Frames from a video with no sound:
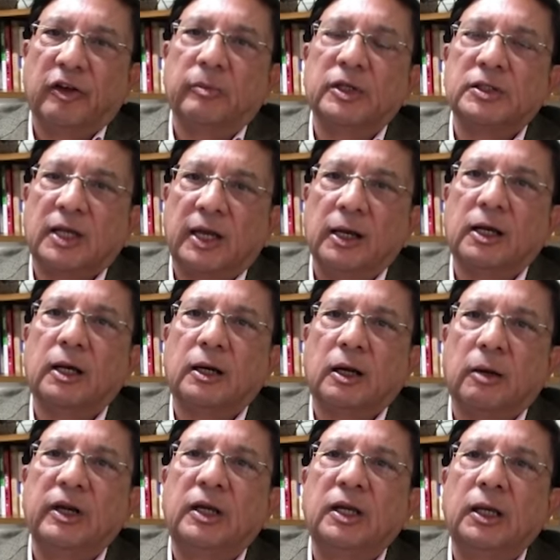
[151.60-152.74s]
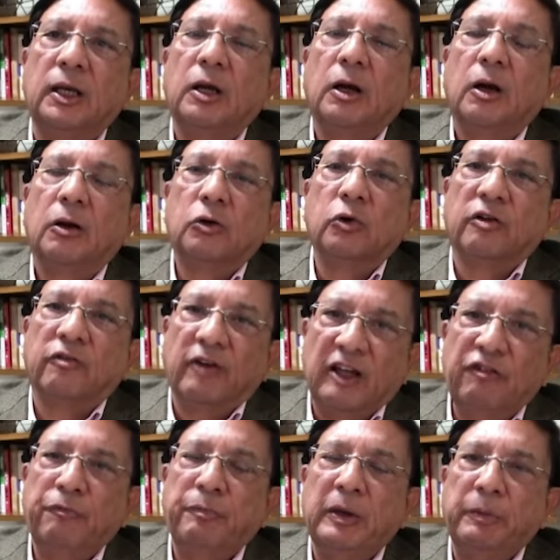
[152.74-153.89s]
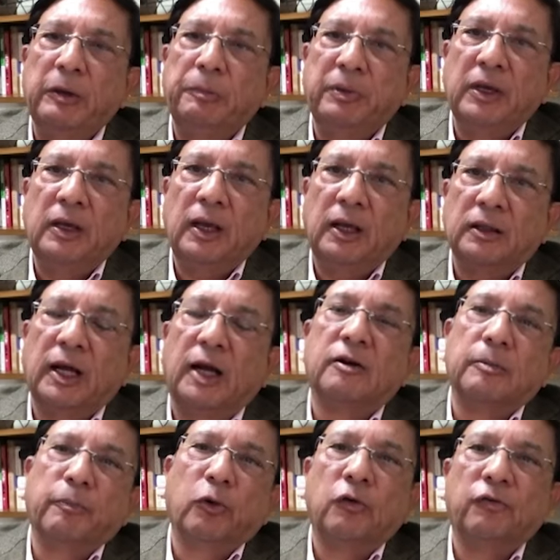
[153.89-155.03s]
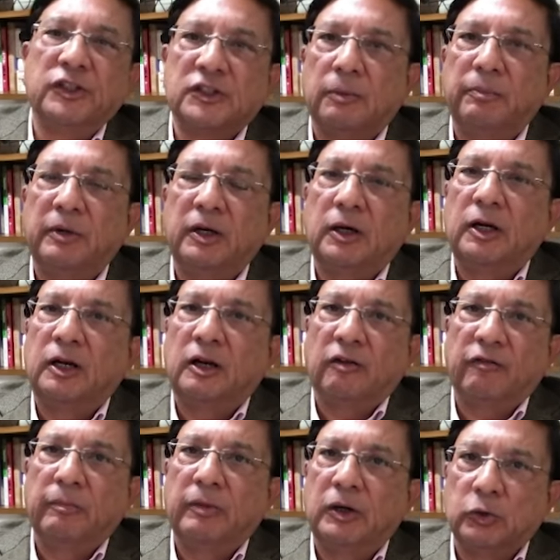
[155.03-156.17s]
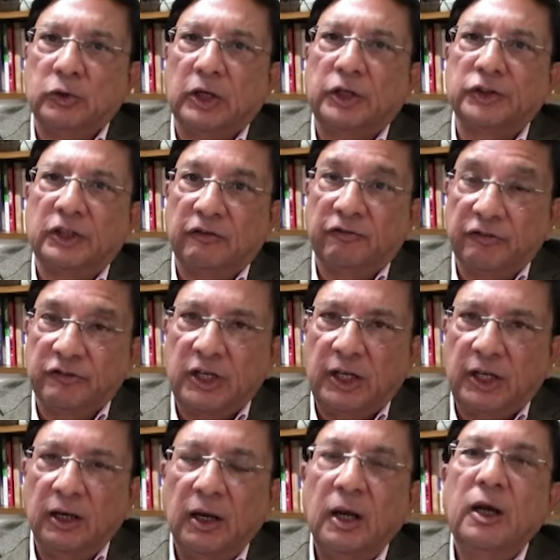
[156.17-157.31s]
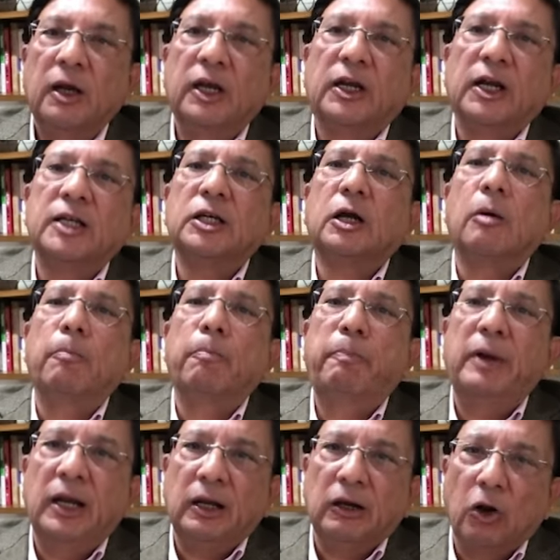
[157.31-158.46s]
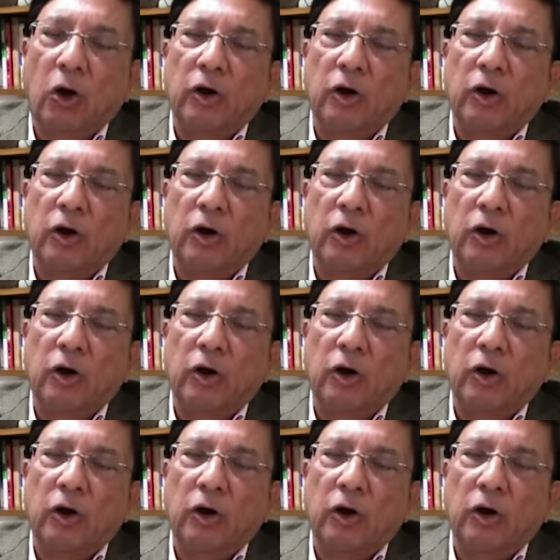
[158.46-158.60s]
famous Kelkar Committee to revive PPP, and that report was submitted in November 2015. It has a complete